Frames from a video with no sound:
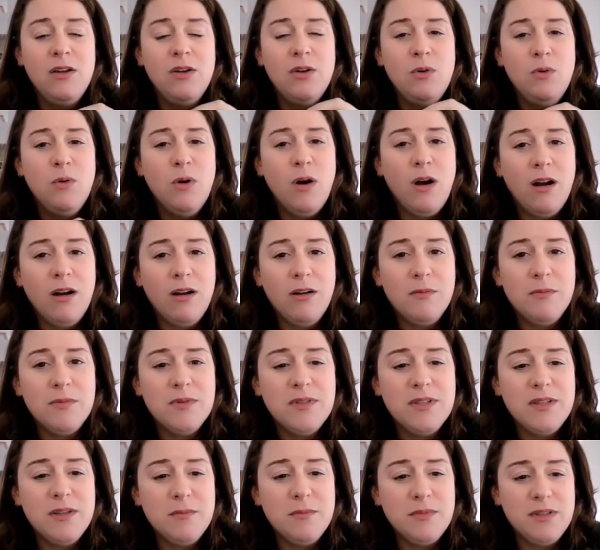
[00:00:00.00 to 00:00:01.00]
who
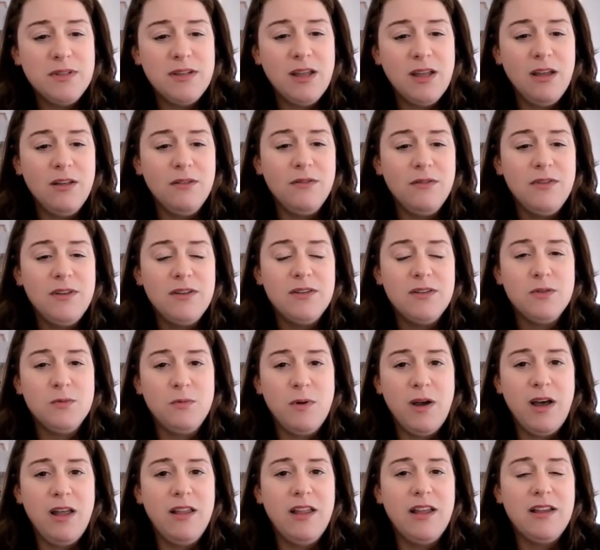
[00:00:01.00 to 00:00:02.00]
harms themselves as
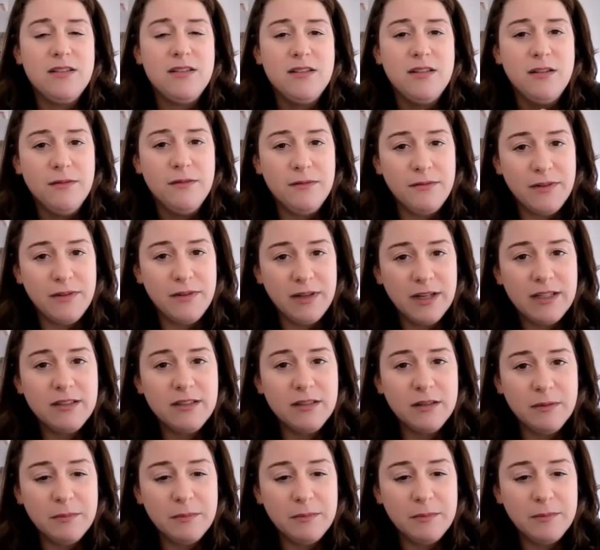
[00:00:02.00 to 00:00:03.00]
well as their
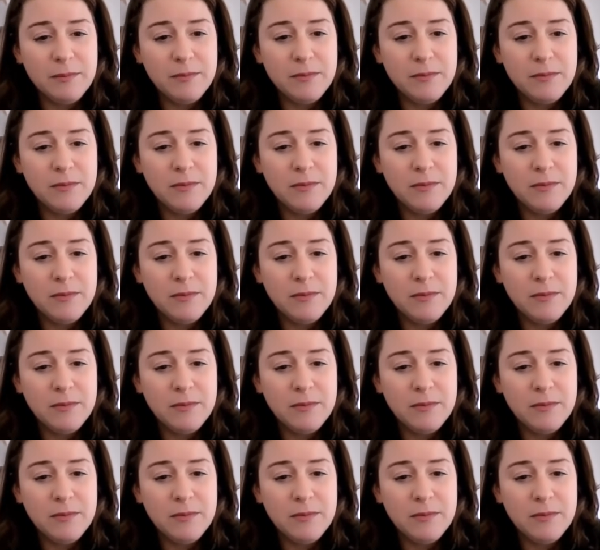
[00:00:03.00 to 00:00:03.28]
victim.